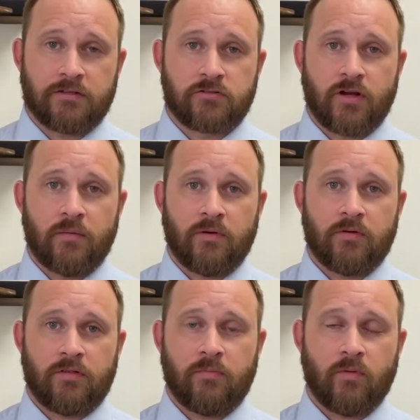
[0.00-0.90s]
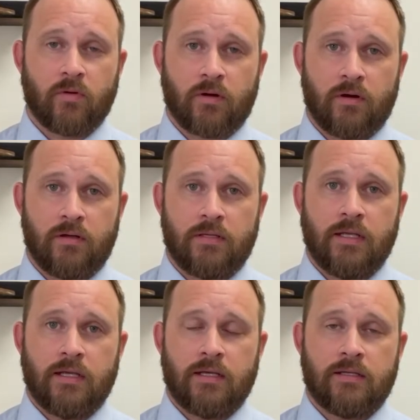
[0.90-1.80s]
in trouble with the board,
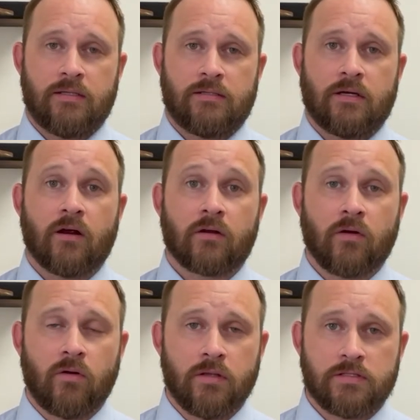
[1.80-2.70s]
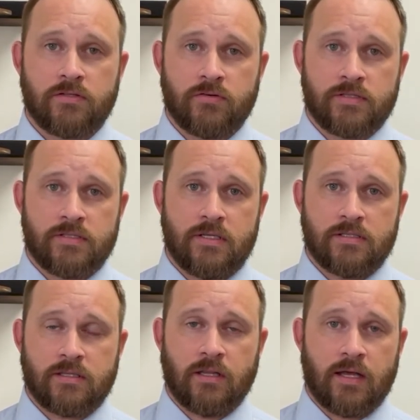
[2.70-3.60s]
and our goal is to
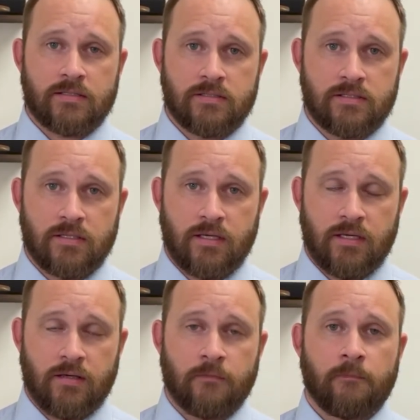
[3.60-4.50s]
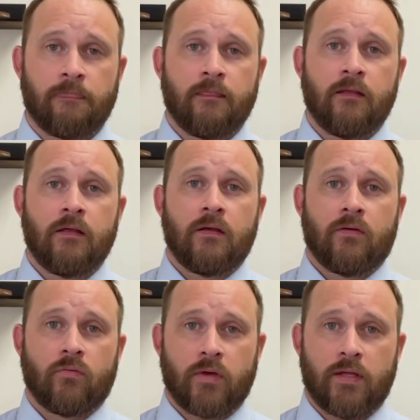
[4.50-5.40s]
assist the licensee
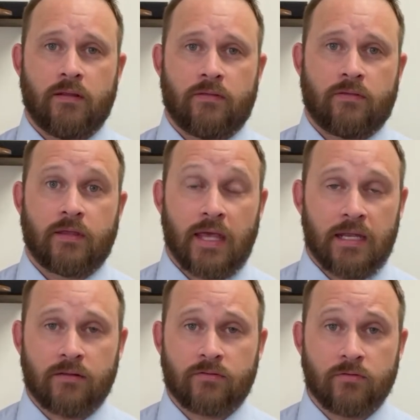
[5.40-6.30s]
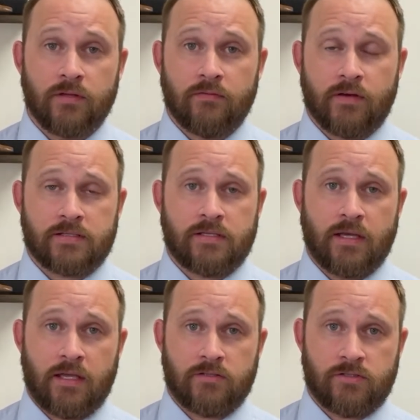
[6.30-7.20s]
with getting through the
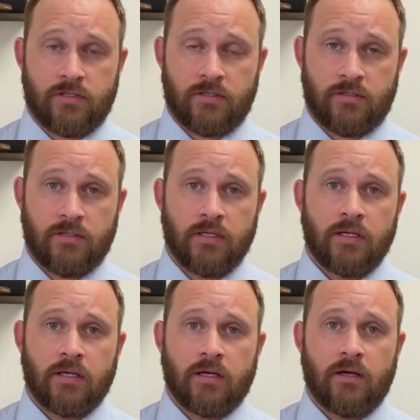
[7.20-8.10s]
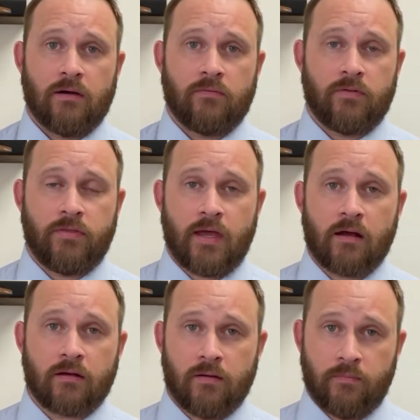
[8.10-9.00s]
investigation, uh, with the
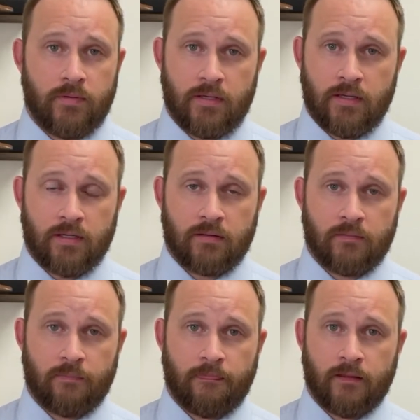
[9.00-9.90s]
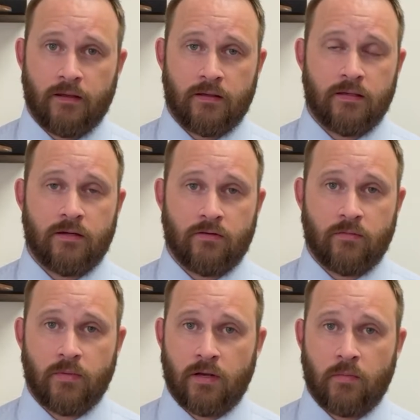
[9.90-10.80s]
outcome being, uh, you know, the
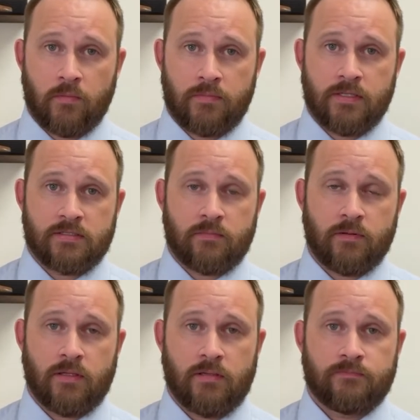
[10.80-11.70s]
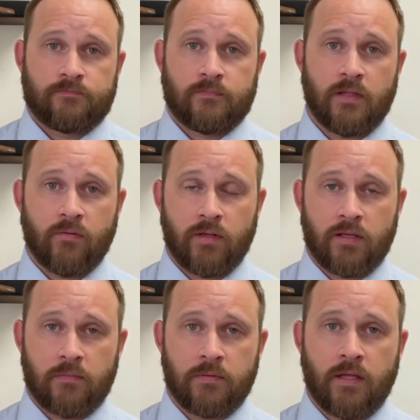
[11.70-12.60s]
minimum discipline that we
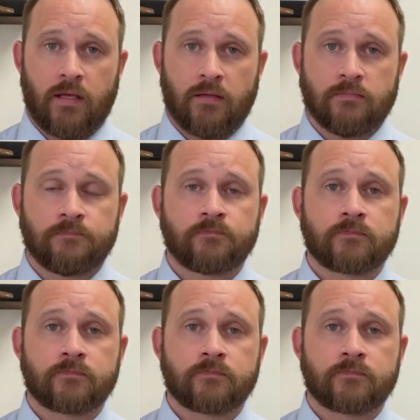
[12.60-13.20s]
can obtain.